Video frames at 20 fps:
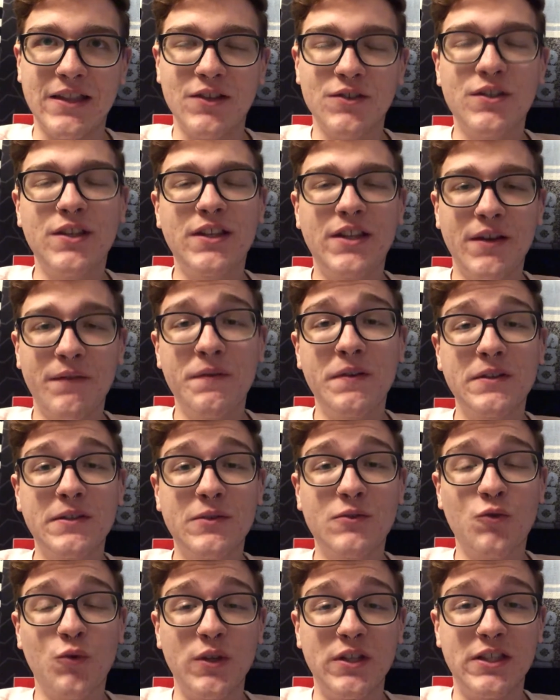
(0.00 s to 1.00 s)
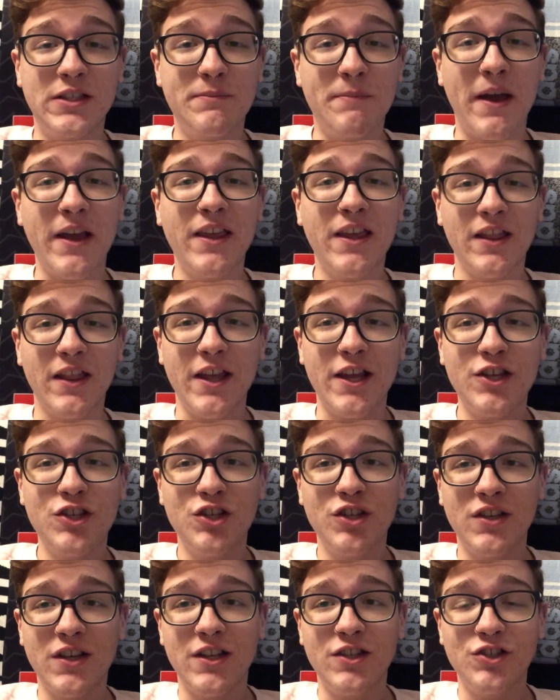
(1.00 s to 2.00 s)
there's a difference between
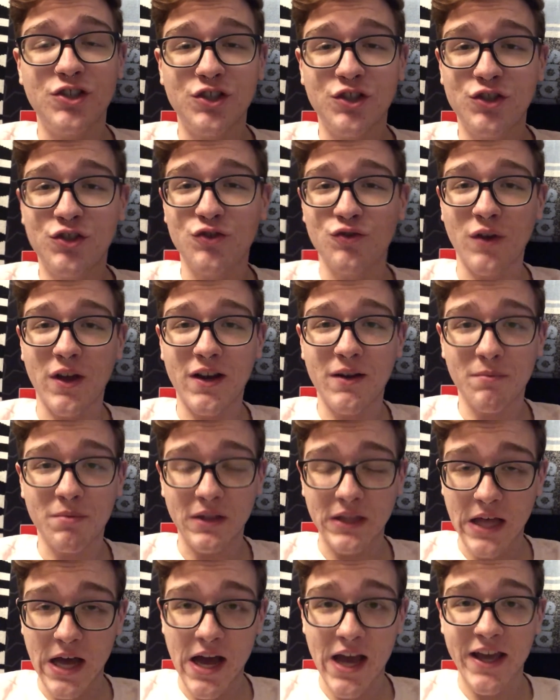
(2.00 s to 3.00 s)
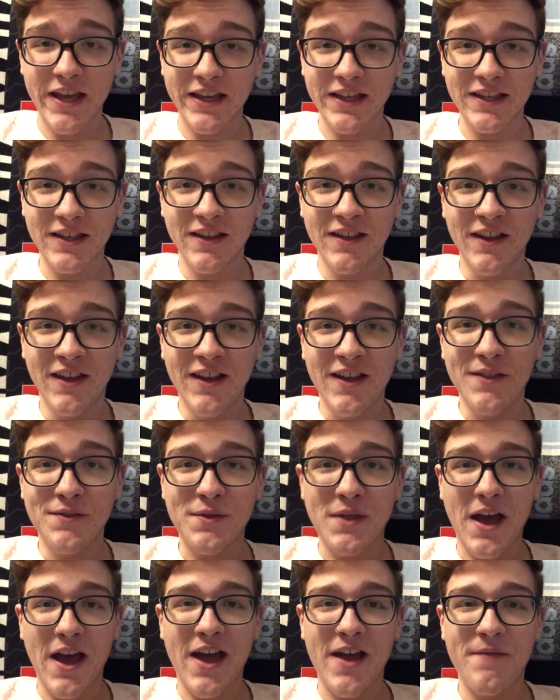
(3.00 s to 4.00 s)
speculation and just straight up lying
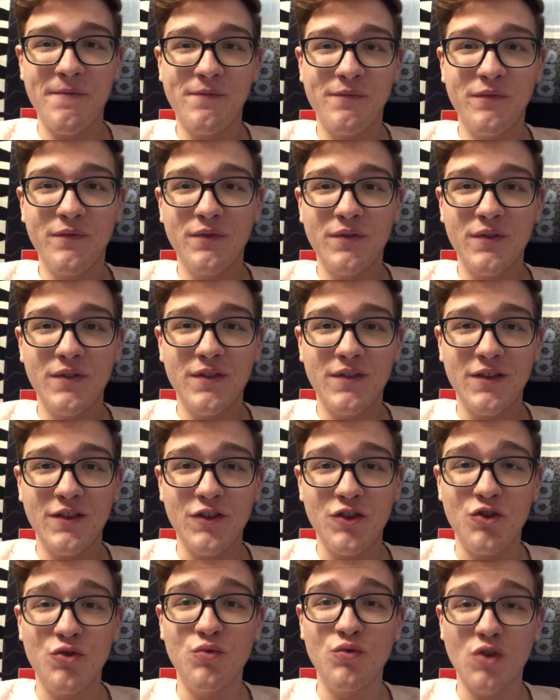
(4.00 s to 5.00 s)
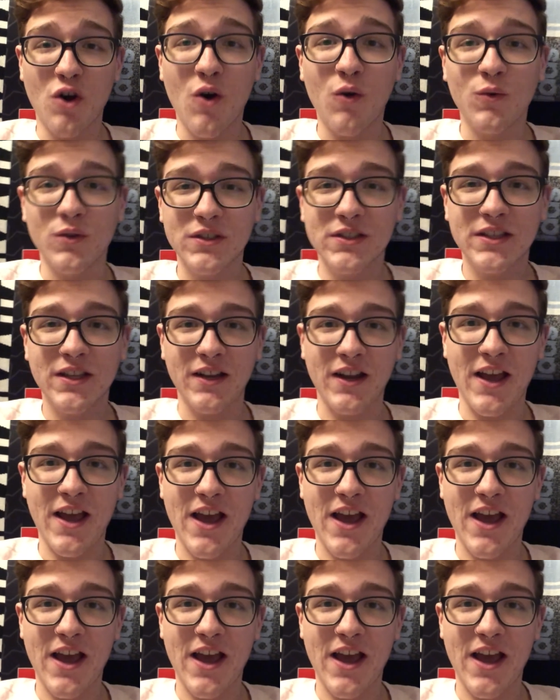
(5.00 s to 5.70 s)
that you know what's gonna